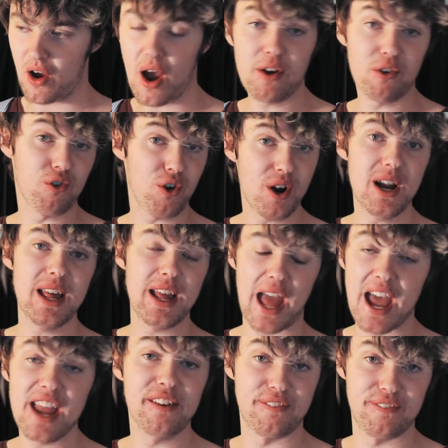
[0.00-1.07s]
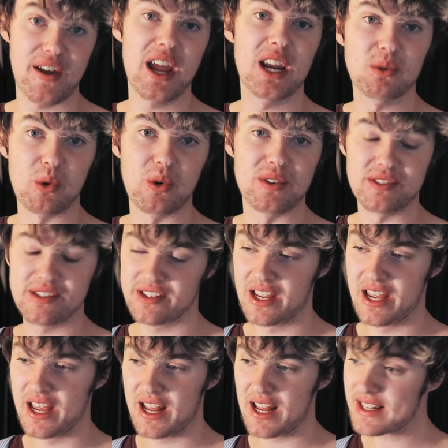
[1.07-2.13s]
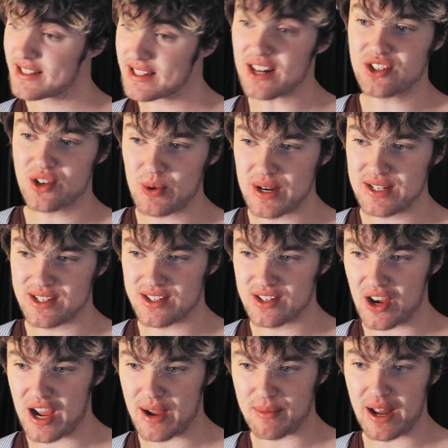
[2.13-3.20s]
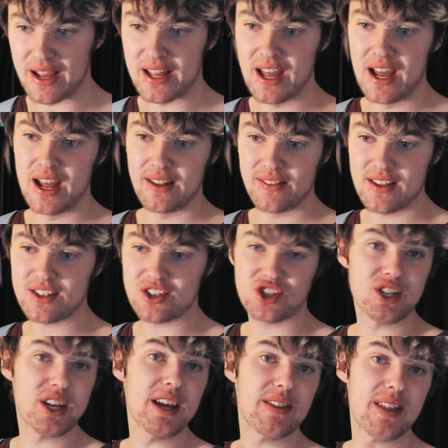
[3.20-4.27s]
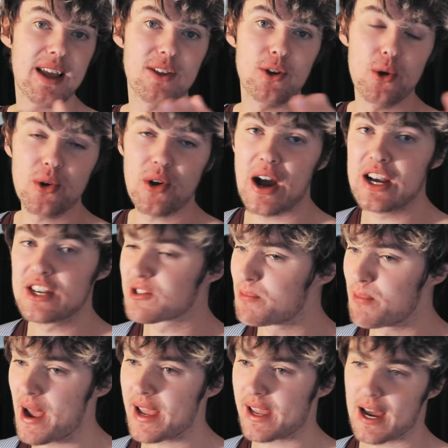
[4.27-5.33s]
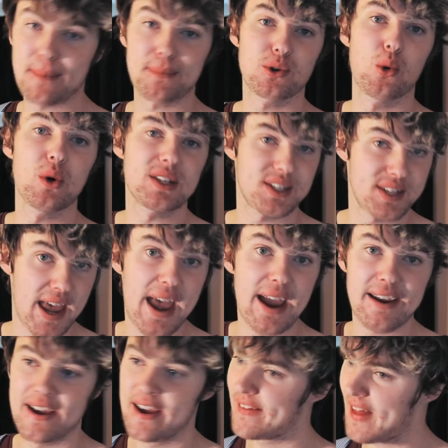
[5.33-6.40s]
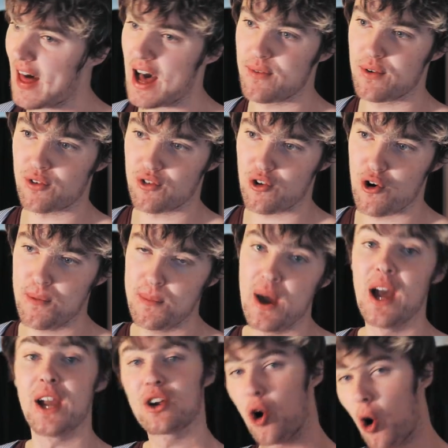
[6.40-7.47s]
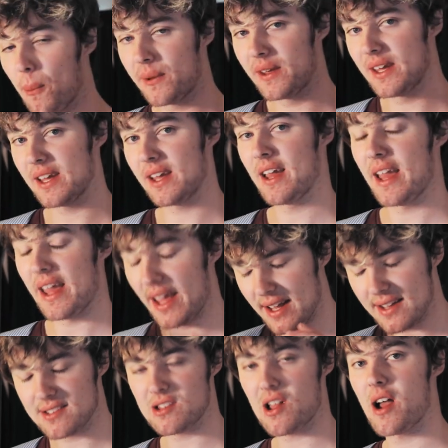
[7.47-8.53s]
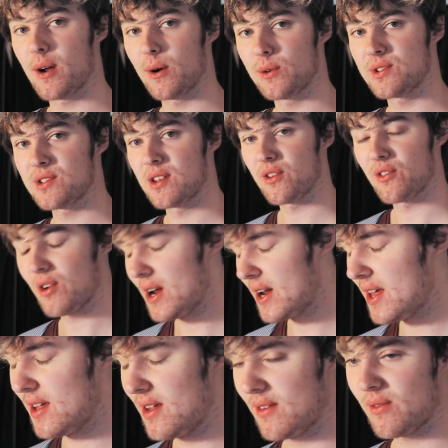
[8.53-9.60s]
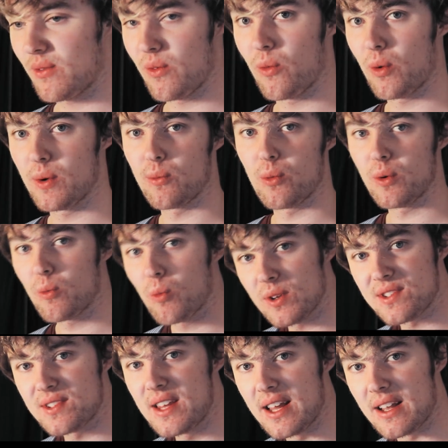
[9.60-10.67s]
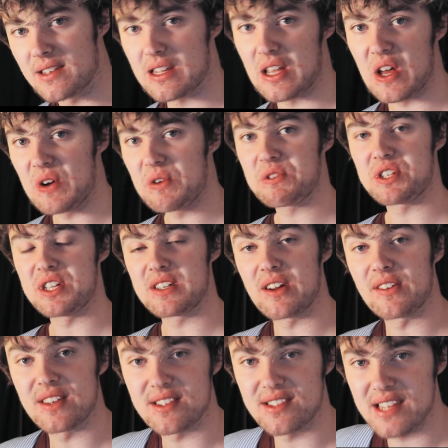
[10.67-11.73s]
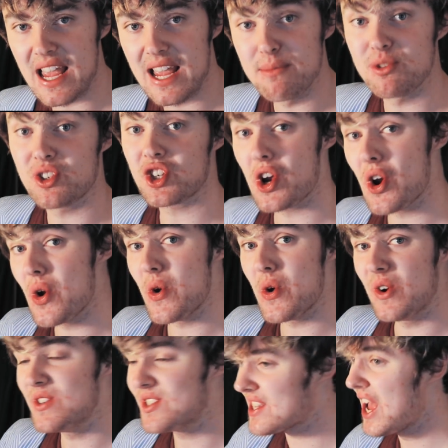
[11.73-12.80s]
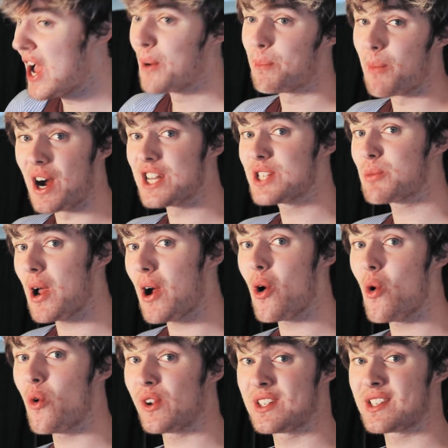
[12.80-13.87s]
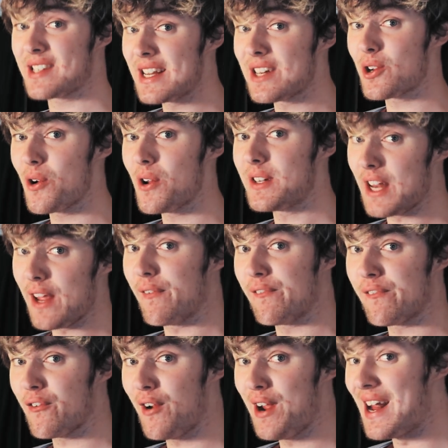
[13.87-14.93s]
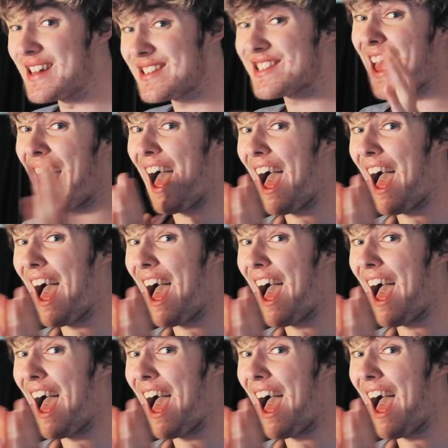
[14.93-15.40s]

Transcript: I really hate fan wars. Such a waste of time. Like, this that you guys make up to attack the other group. Copying hairstyles. Really? What's next? Oh, she's got the same shoes. Might as well send her a death threat.